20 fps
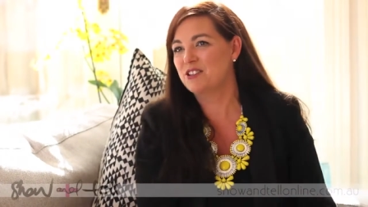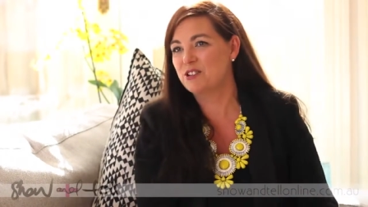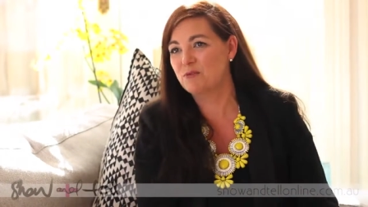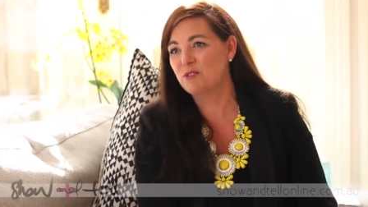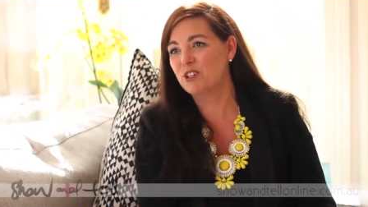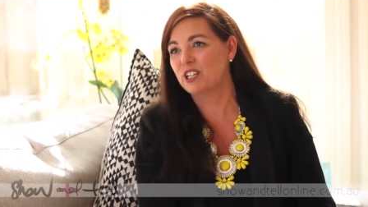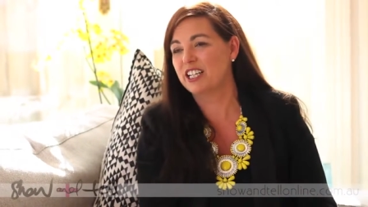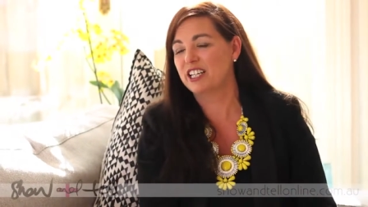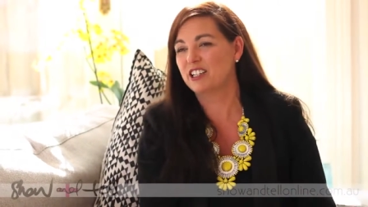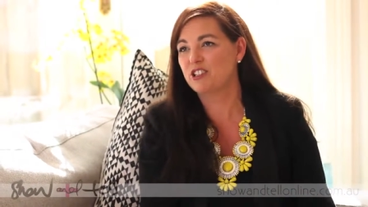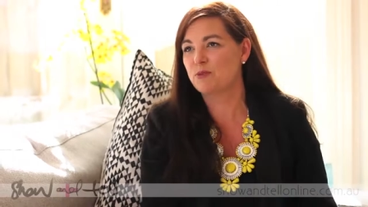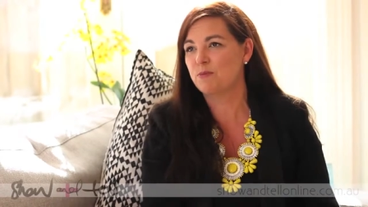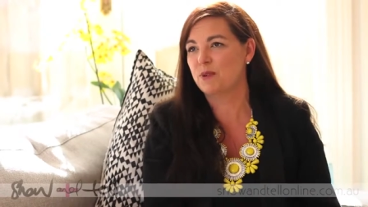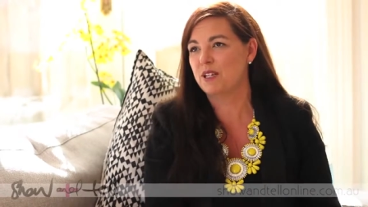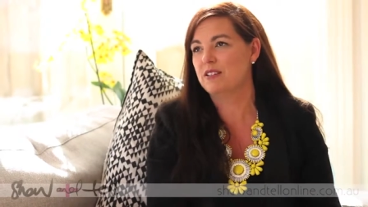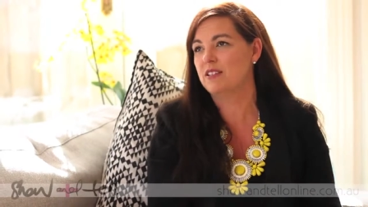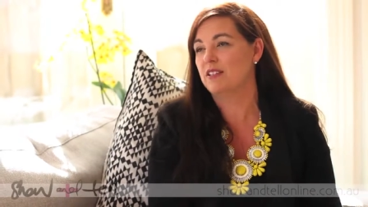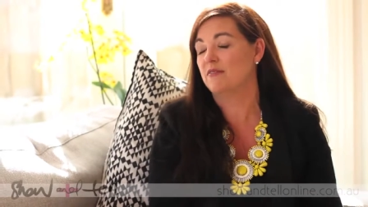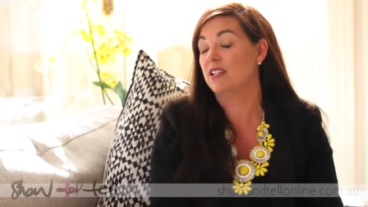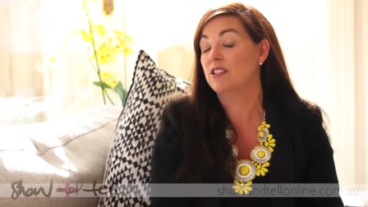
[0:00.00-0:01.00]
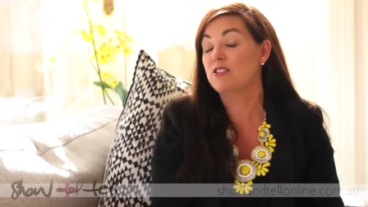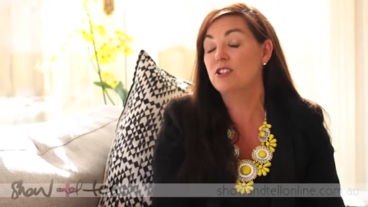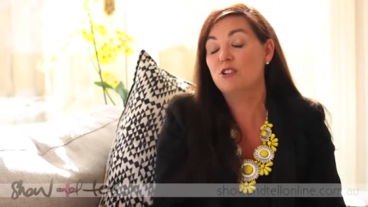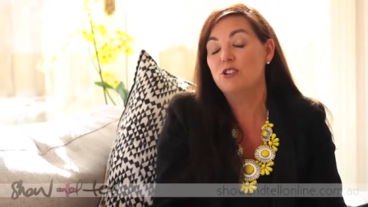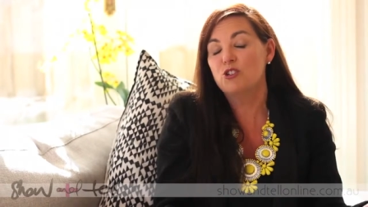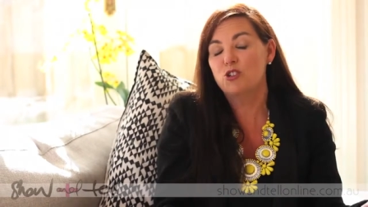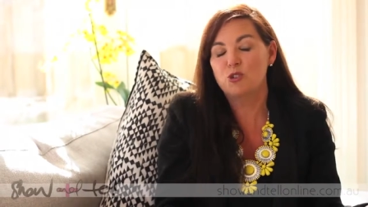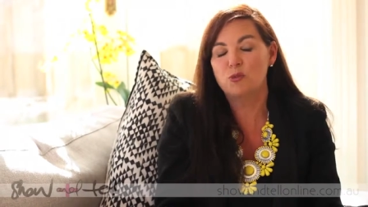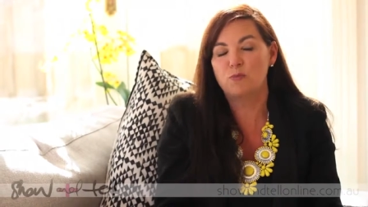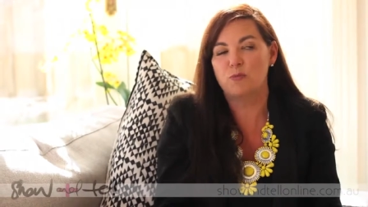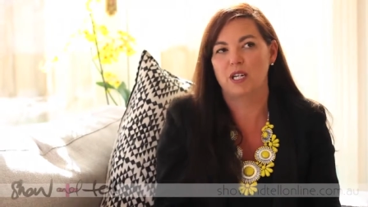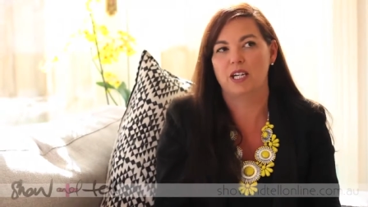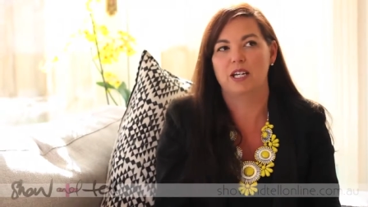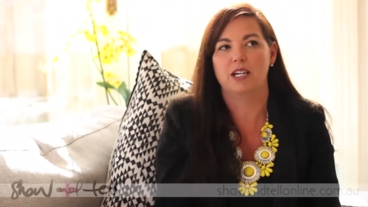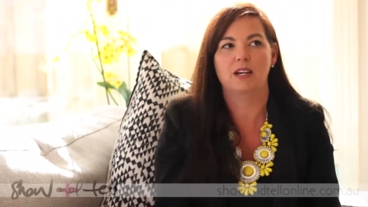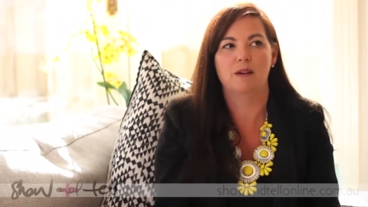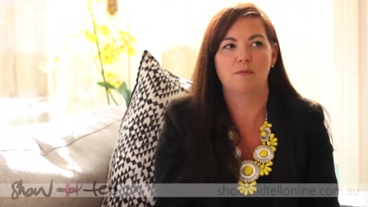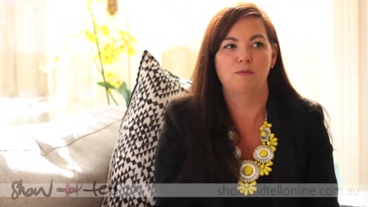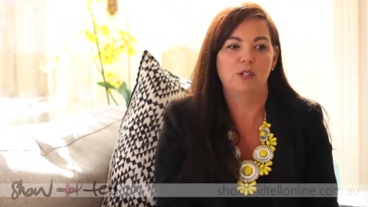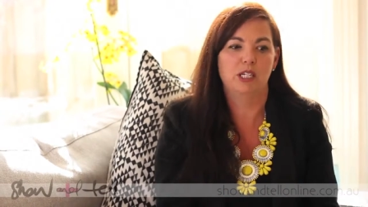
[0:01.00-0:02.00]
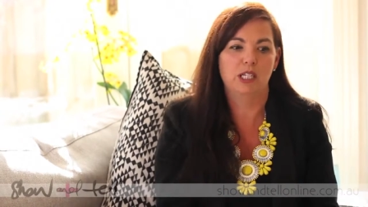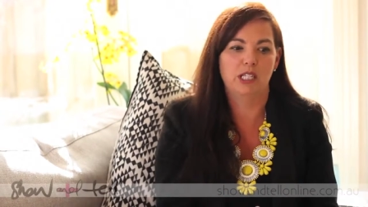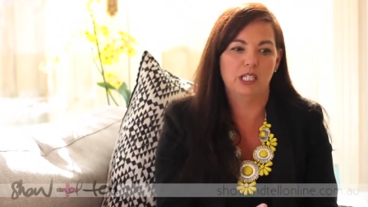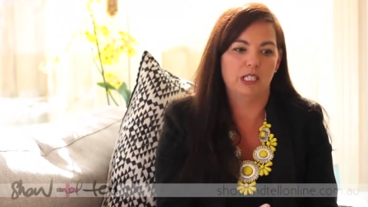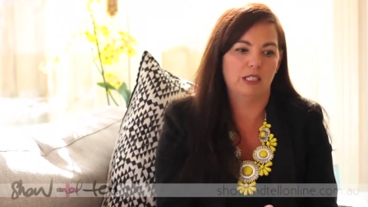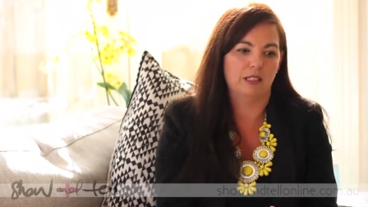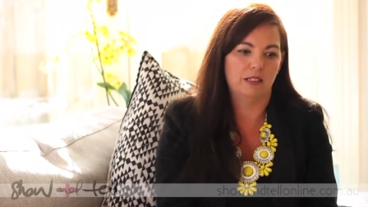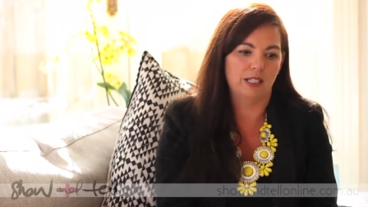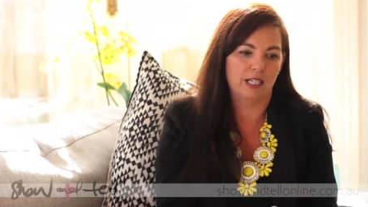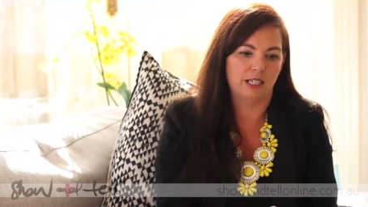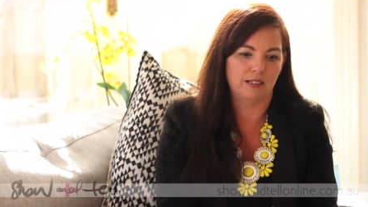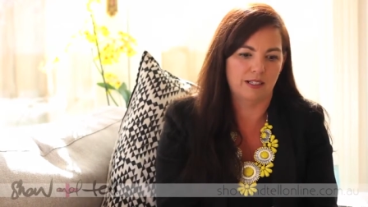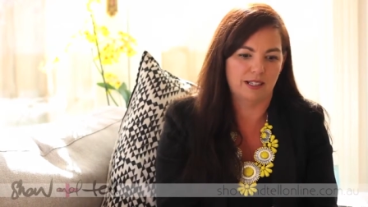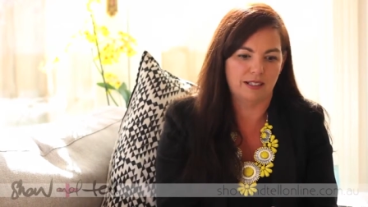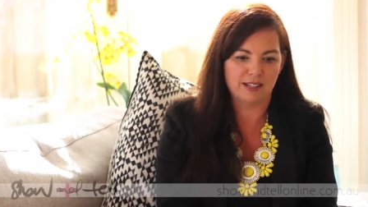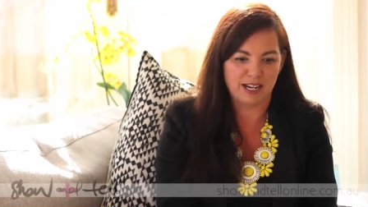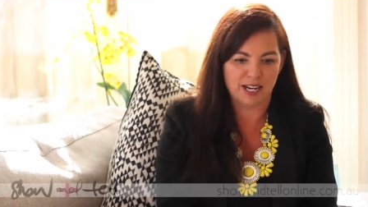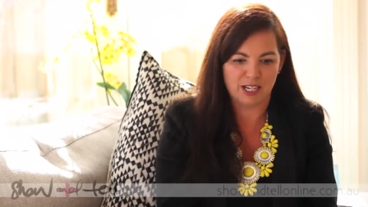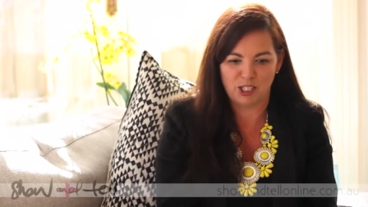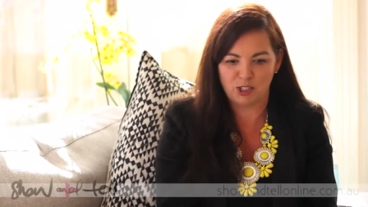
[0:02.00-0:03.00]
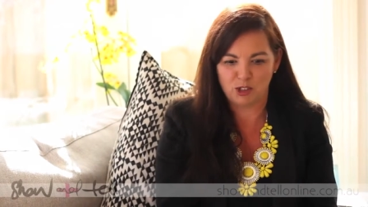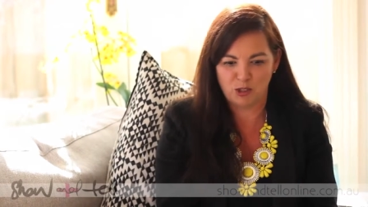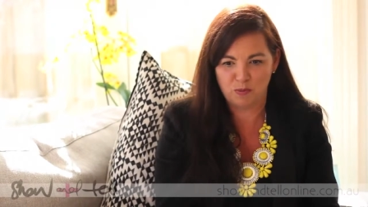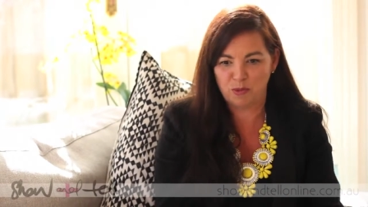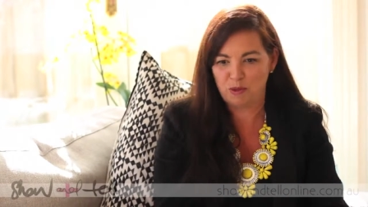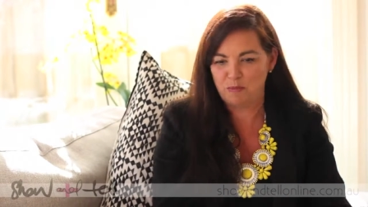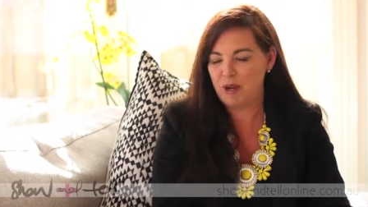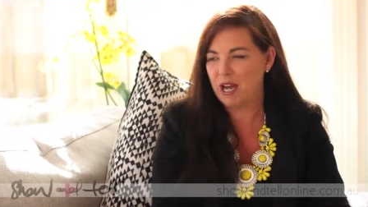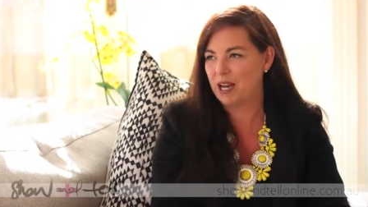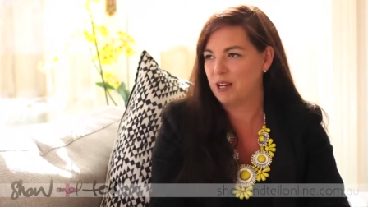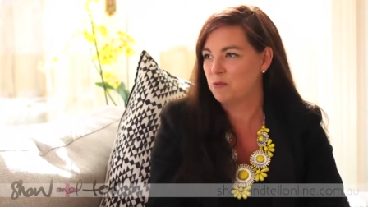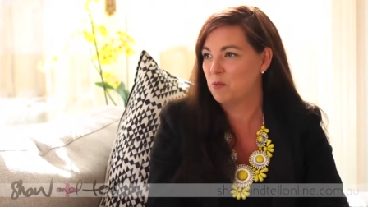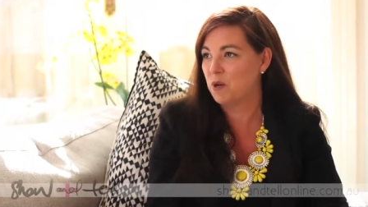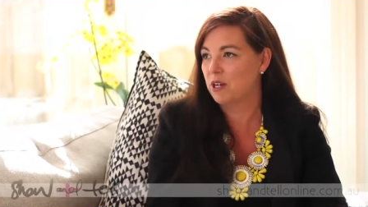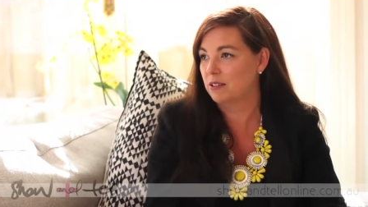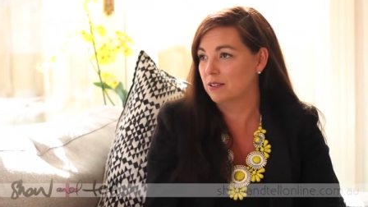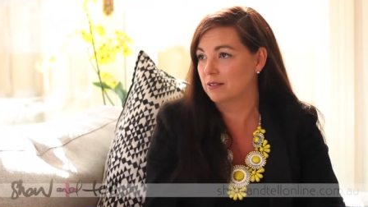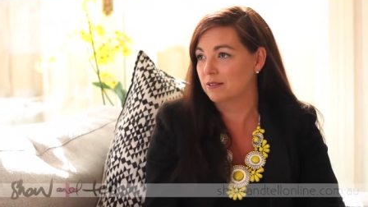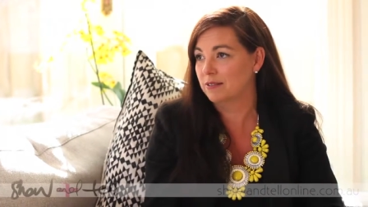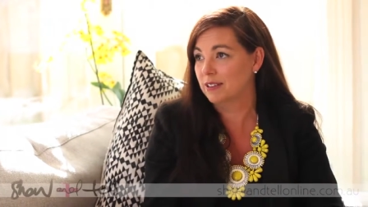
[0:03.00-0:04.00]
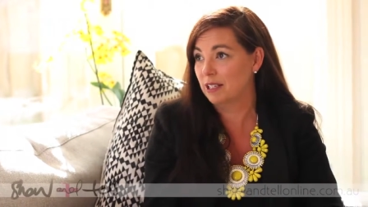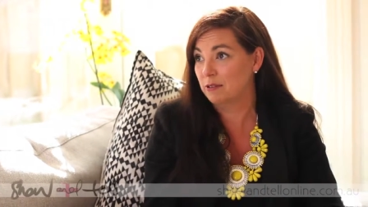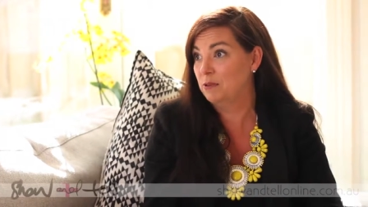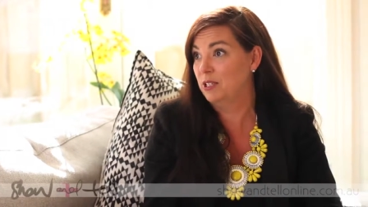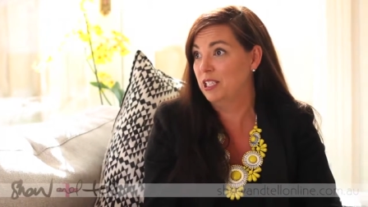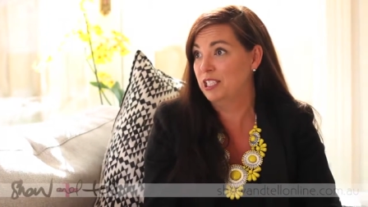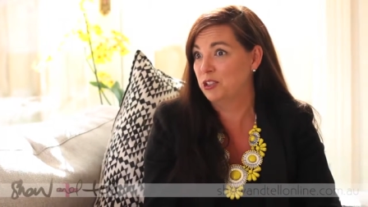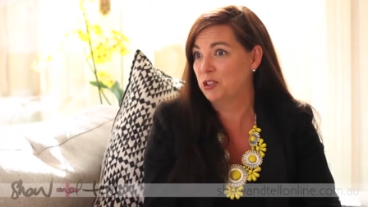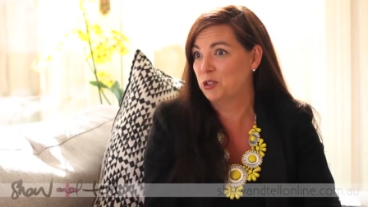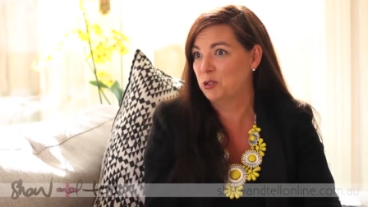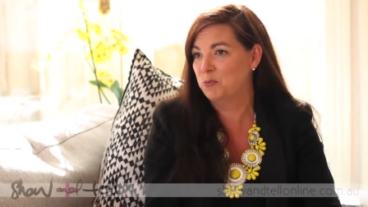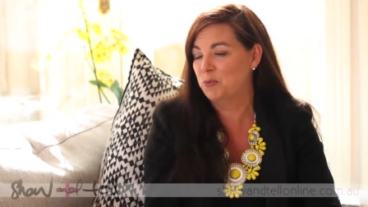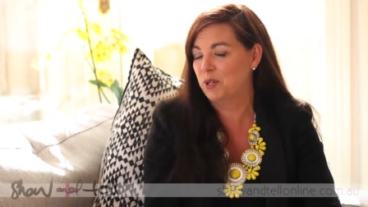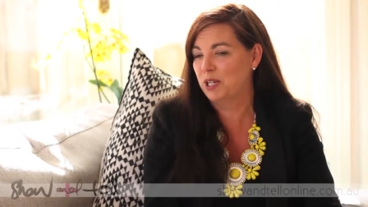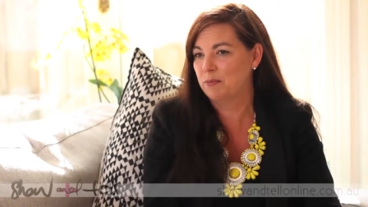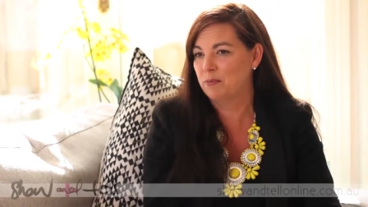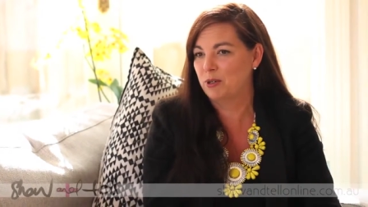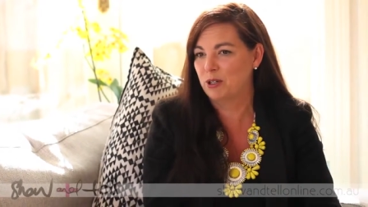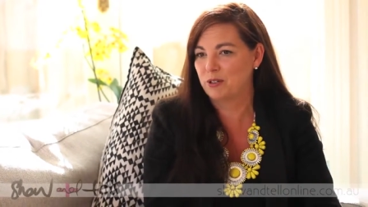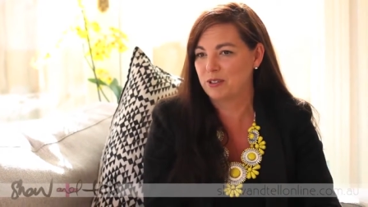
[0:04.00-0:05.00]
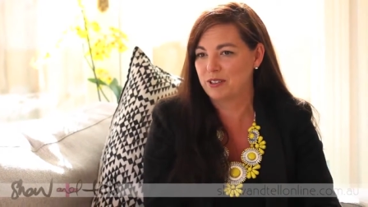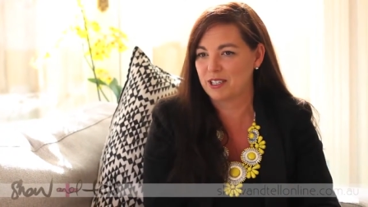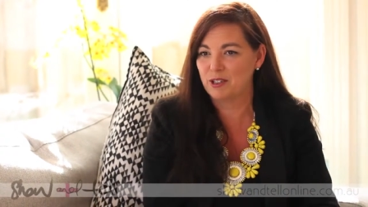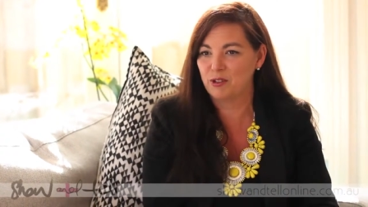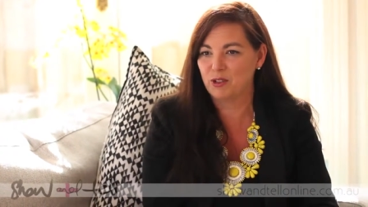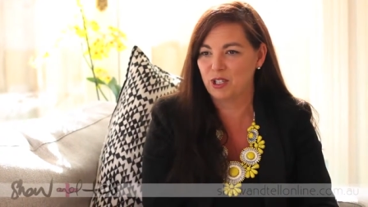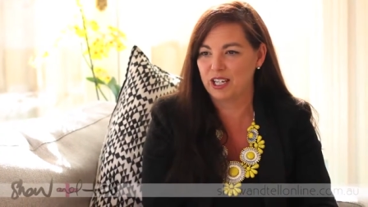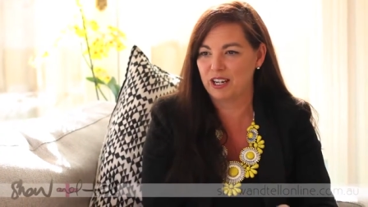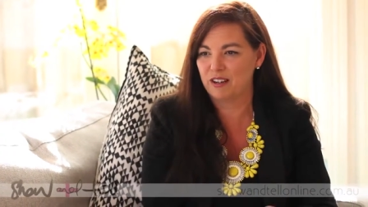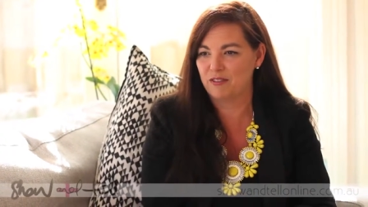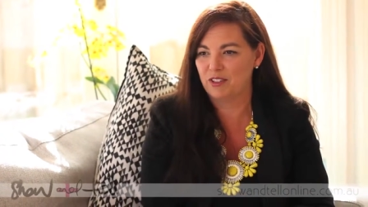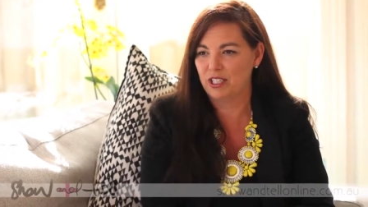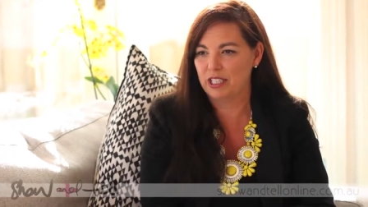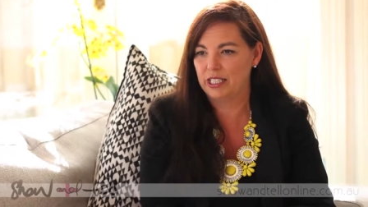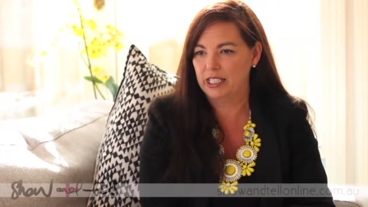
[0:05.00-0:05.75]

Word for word: it's really expensive, and so it should be. And I really think that nannies should be paid well. They yeah. really should be because they're looking after your